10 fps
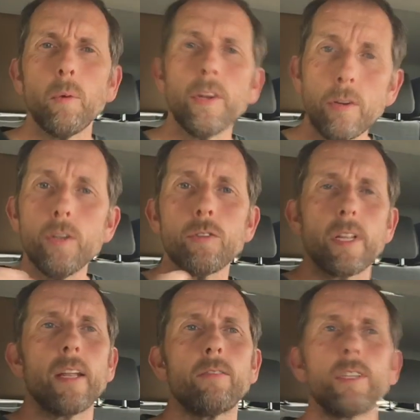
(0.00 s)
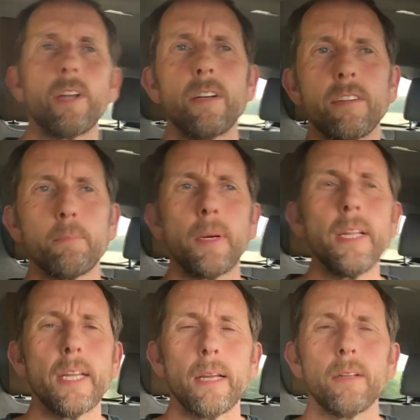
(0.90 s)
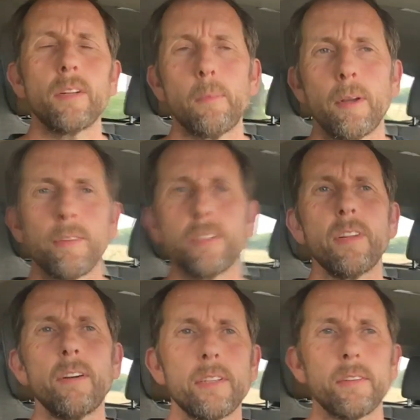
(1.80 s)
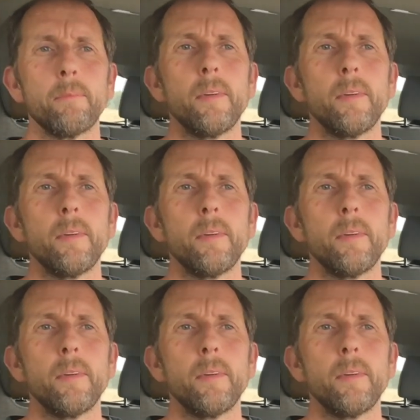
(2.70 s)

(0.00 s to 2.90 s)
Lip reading: When you're used to that regenerative braking coming off the accelerator,